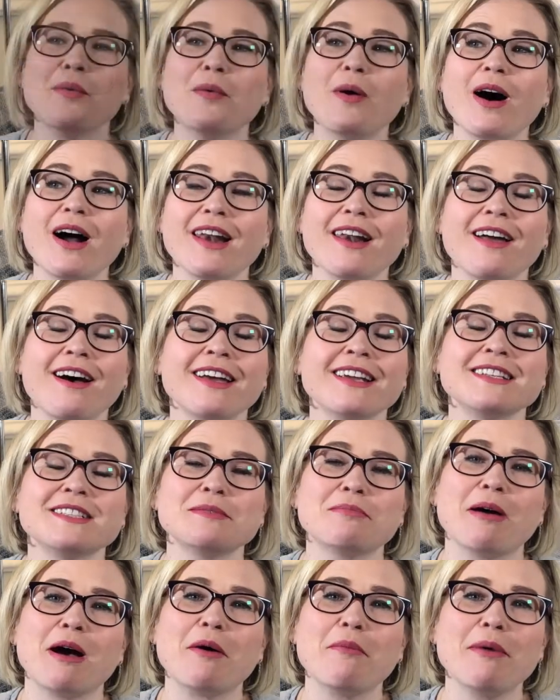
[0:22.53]
What I liked
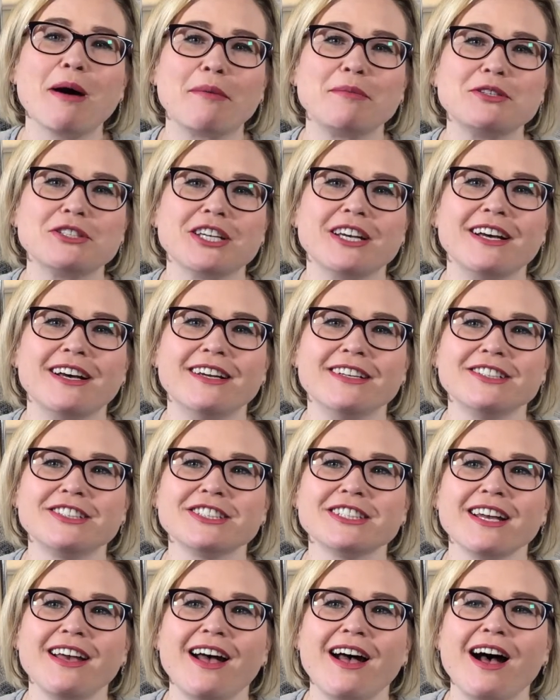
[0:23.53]
about pub church